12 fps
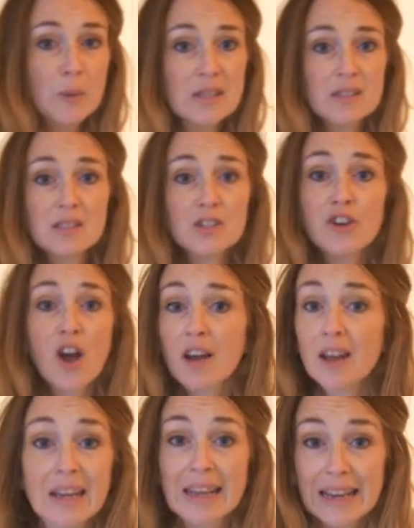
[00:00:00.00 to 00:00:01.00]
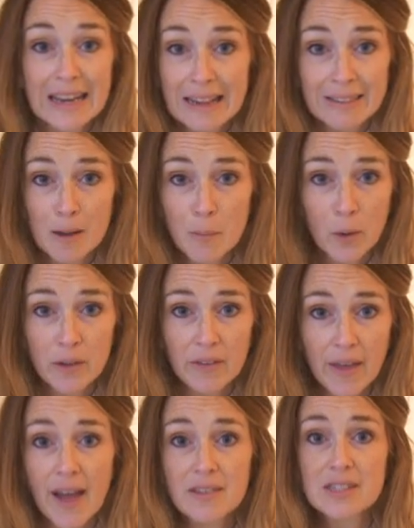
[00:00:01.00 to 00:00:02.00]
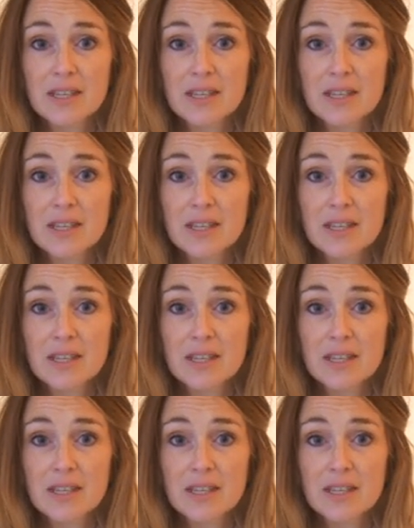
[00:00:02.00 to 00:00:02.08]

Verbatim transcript: spaces, you're not gonna get anything more than that.